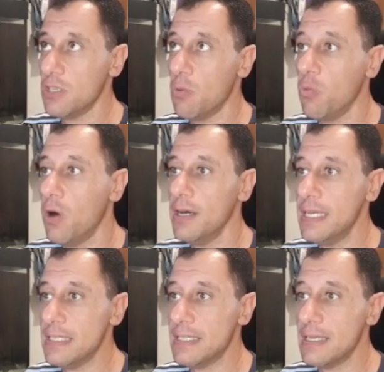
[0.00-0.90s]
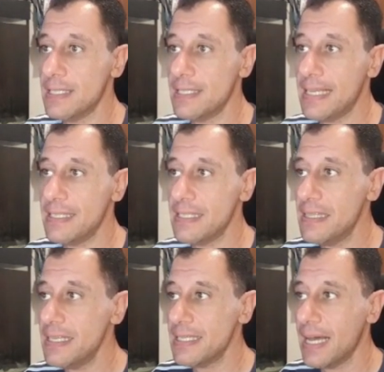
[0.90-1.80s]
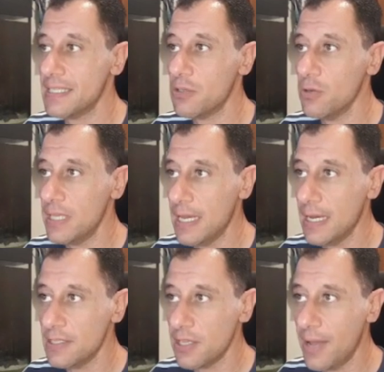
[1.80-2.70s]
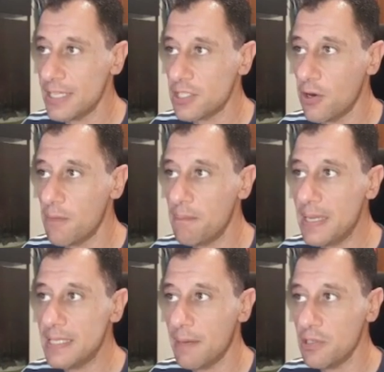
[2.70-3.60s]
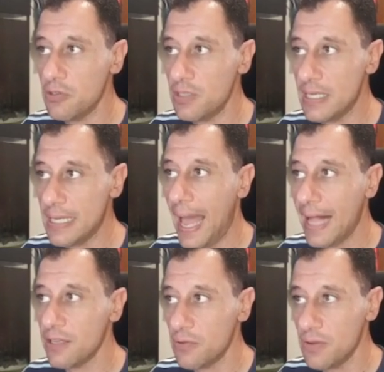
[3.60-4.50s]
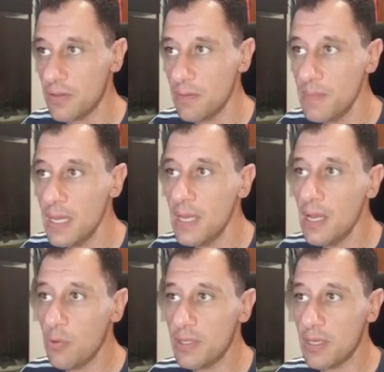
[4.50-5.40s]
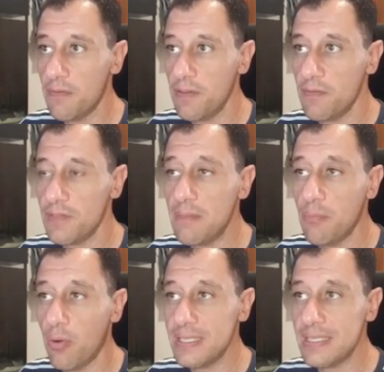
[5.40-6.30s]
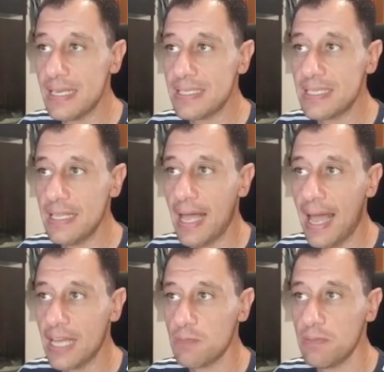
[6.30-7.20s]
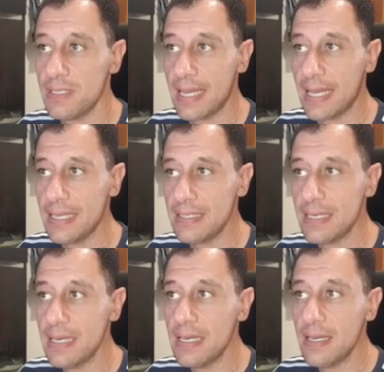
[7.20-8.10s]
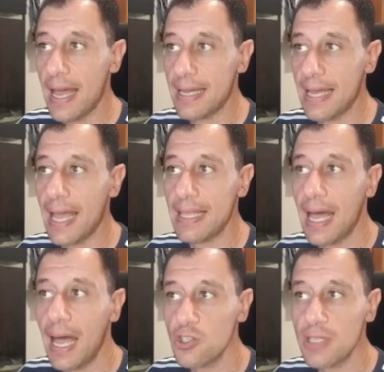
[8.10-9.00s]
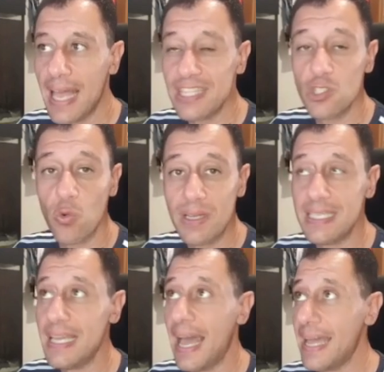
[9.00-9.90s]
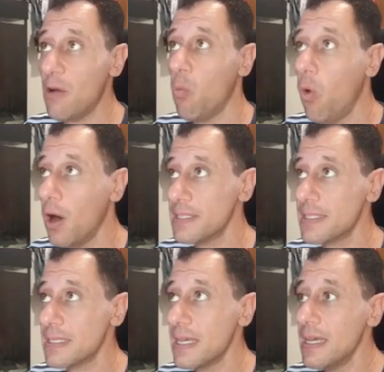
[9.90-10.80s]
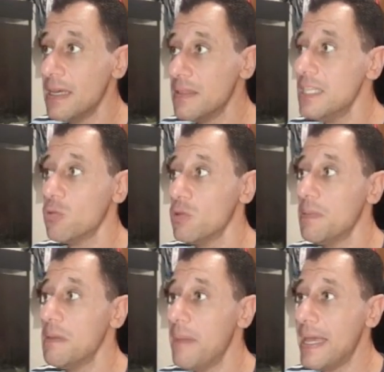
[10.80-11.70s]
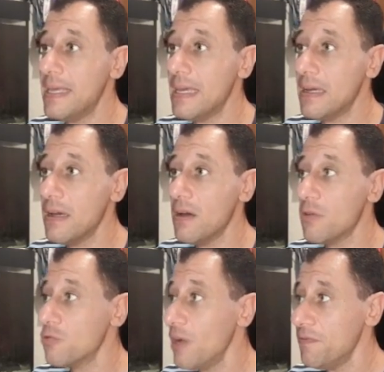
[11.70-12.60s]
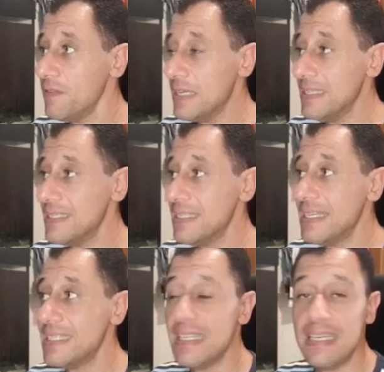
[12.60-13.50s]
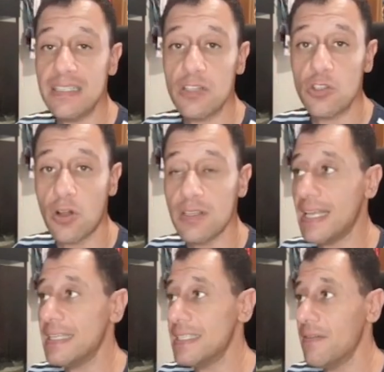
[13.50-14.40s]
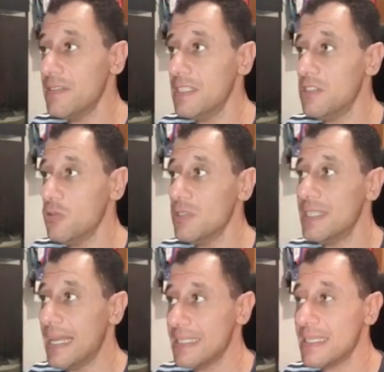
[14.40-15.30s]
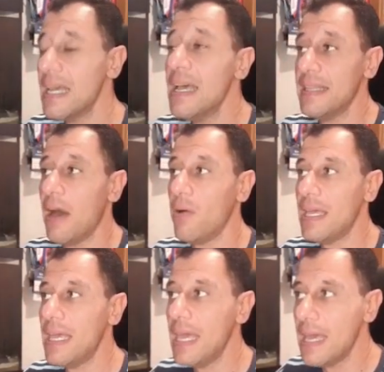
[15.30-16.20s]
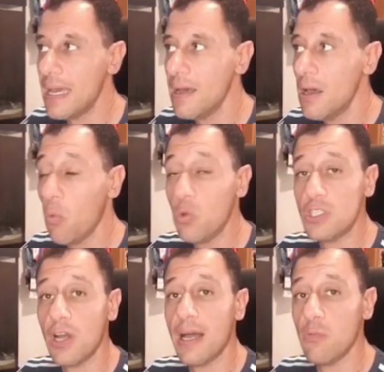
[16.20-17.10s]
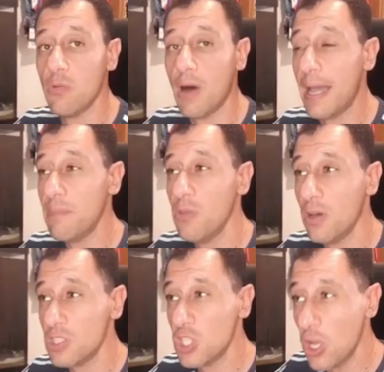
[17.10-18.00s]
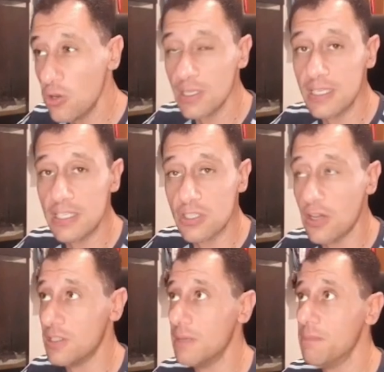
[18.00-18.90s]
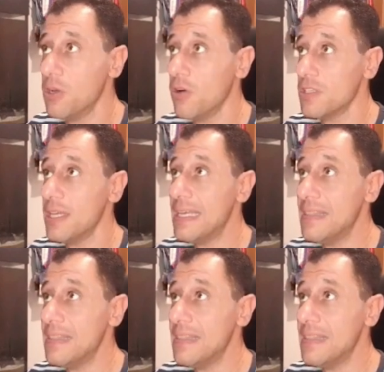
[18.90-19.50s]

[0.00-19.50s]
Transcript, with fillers: what is stated in this article here, so Astro B W T algorithm with fifteen point six kilohash per second, okay, at one hundred twenty-eight watts, this would be making roughly sixteen dollars and seventy-two cents. Now here, which I, I am not totally certain, because in